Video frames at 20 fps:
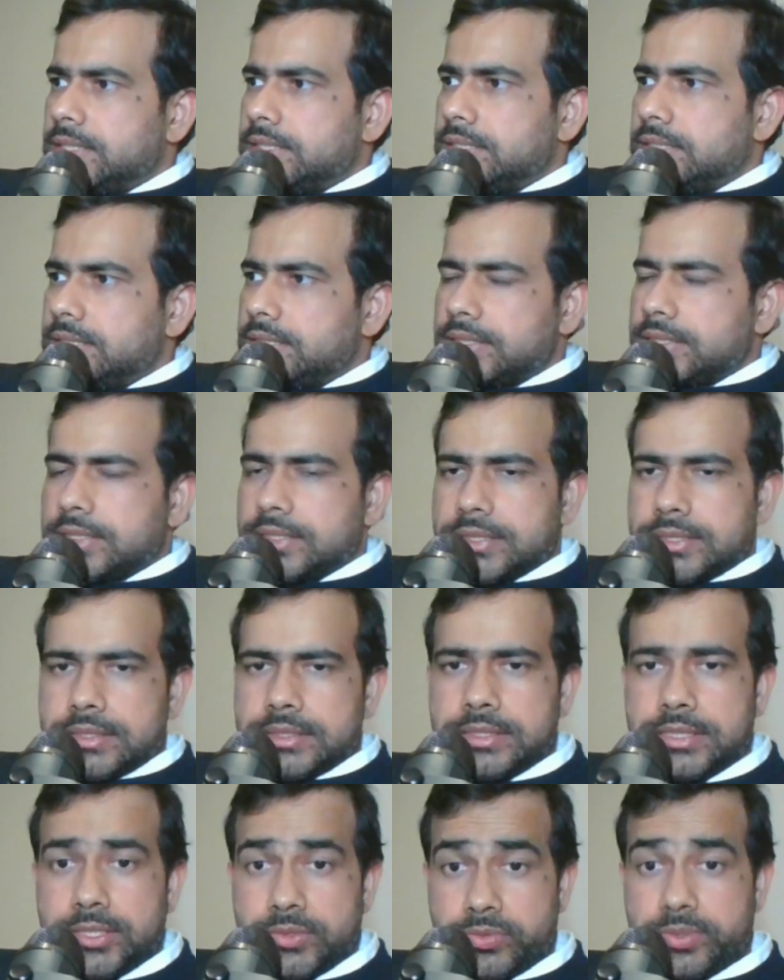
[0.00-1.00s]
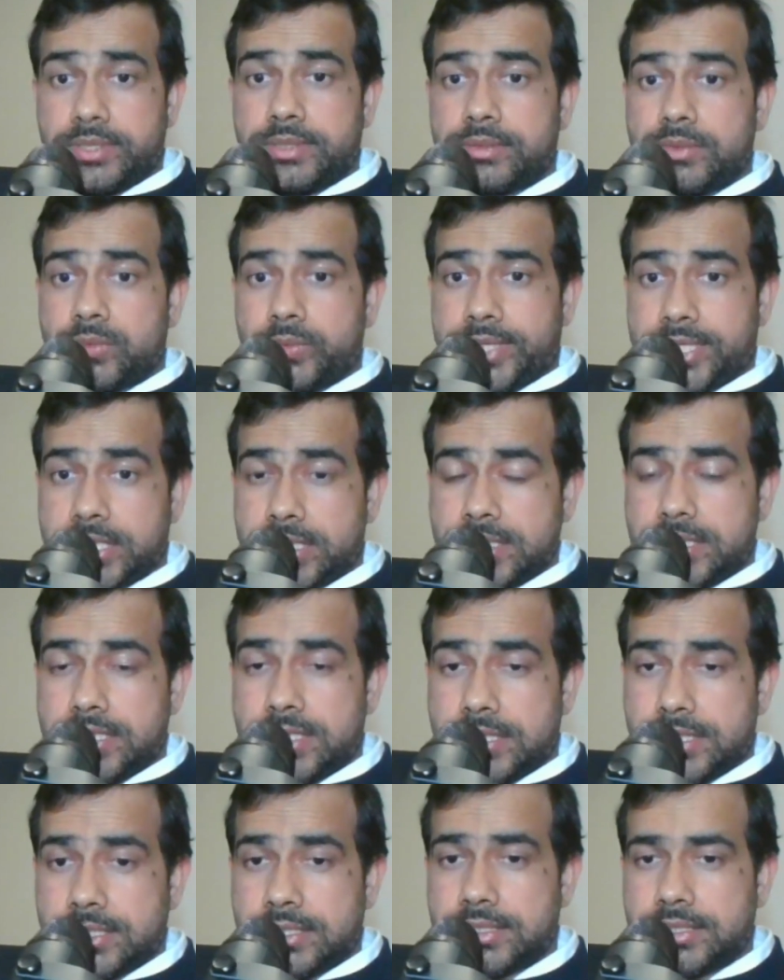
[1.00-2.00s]
Uh, if you have
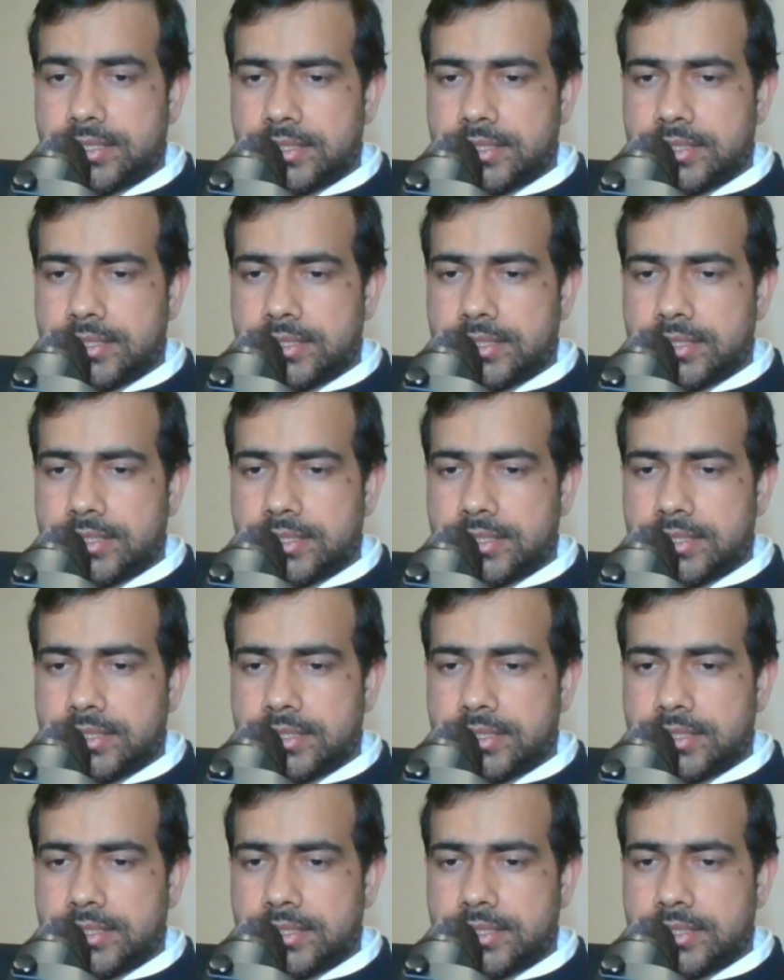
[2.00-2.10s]
questions,